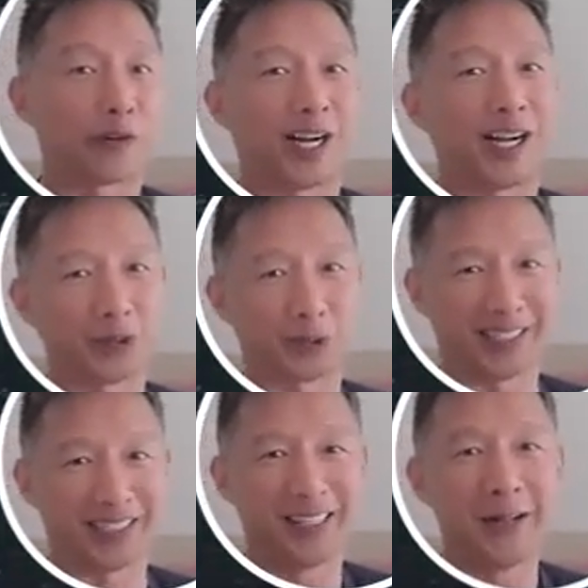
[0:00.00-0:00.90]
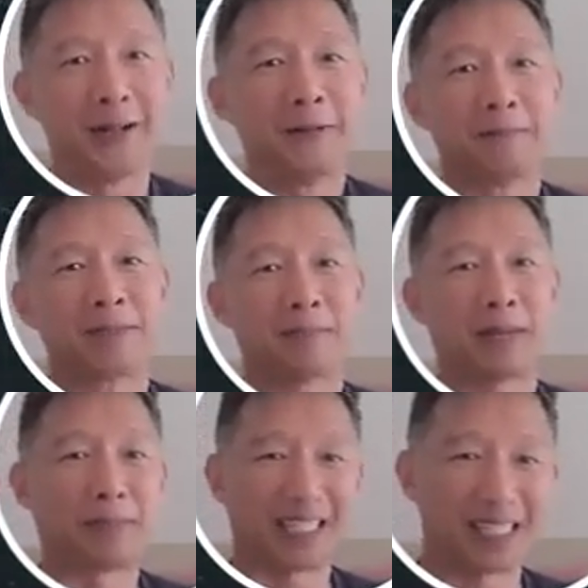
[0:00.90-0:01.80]
100, but
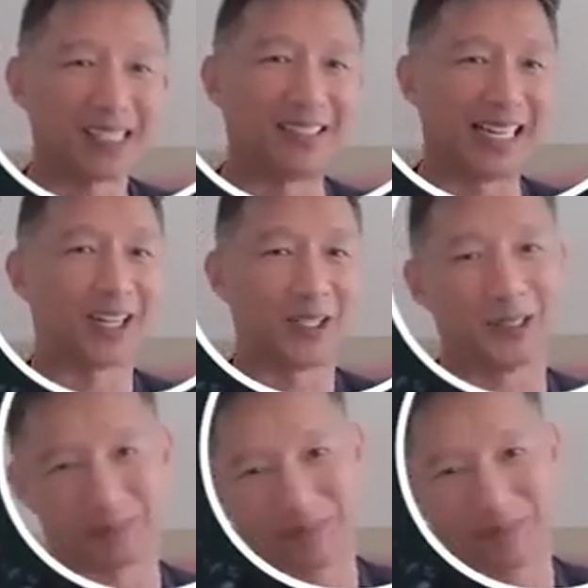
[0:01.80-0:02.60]
because of the nickel